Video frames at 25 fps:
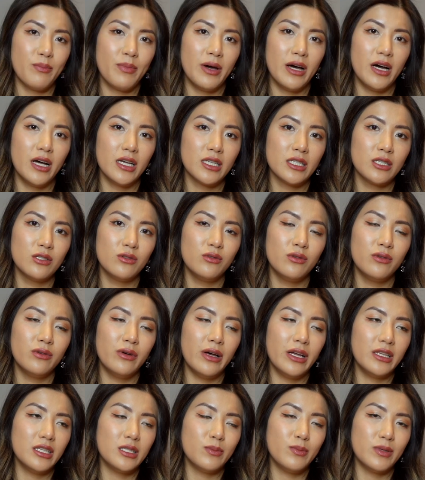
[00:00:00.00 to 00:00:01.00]
personal
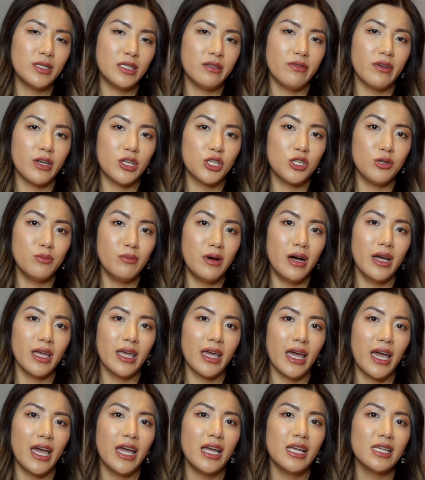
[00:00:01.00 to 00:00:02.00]
and specific to my
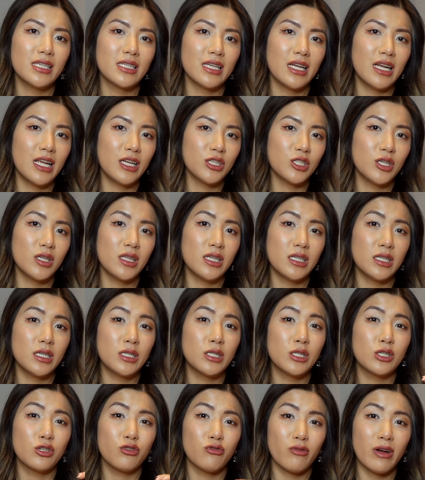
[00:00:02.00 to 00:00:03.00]
case. And actually this is
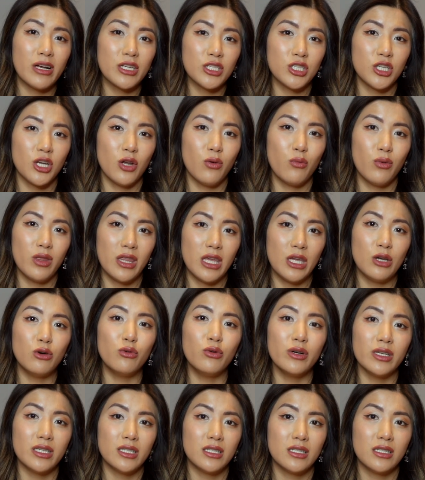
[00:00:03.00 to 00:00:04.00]
scratching with the
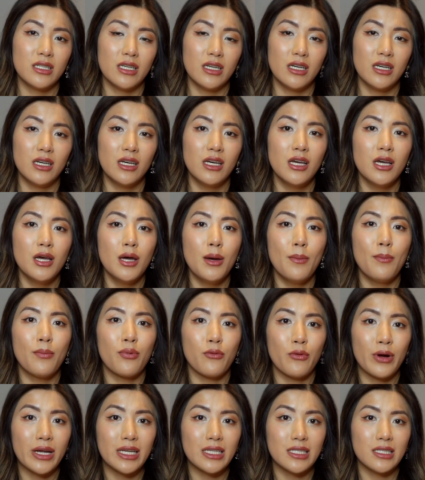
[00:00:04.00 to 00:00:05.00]
Oyster
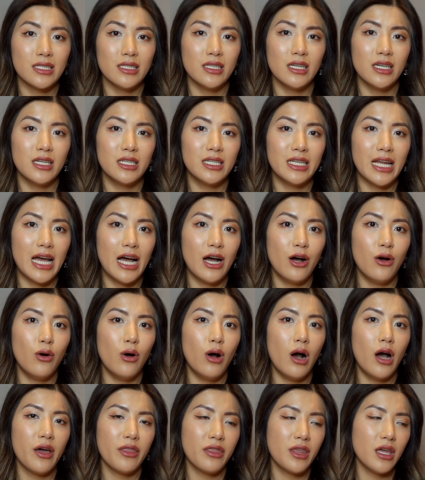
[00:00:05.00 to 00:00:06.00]
bracelet. Now,
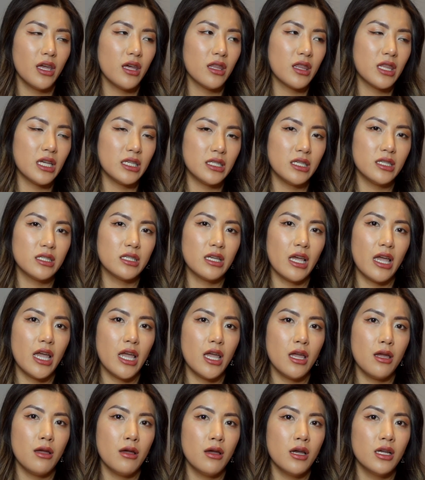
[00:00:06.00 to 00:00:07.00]
I think this is
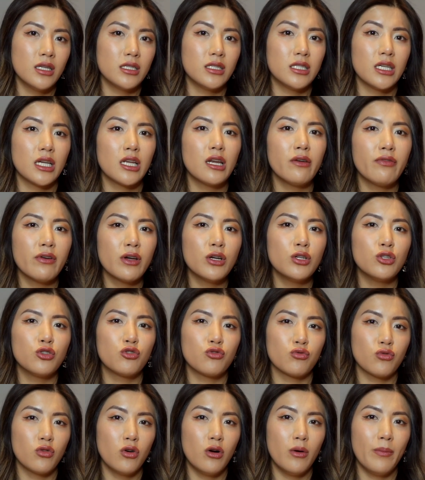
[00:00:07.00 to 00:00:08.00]
a significant
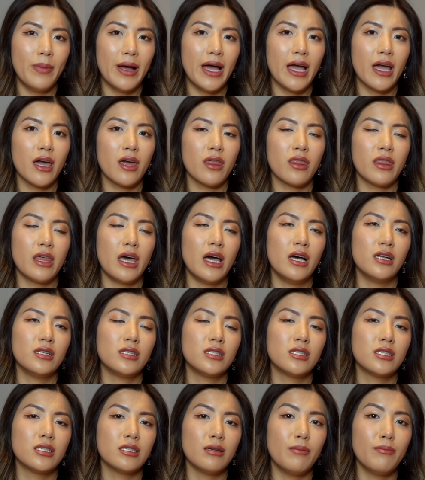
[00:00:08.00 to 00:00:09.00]
drawback that
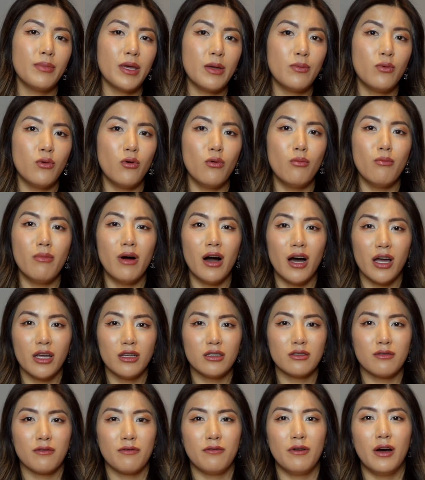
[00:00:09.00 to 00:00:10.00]
some people
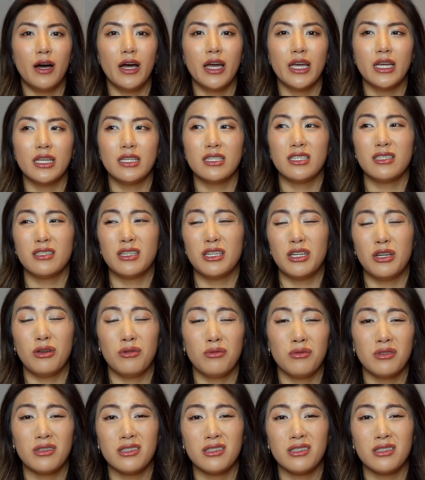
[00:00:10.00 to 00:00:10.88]
might find, you know,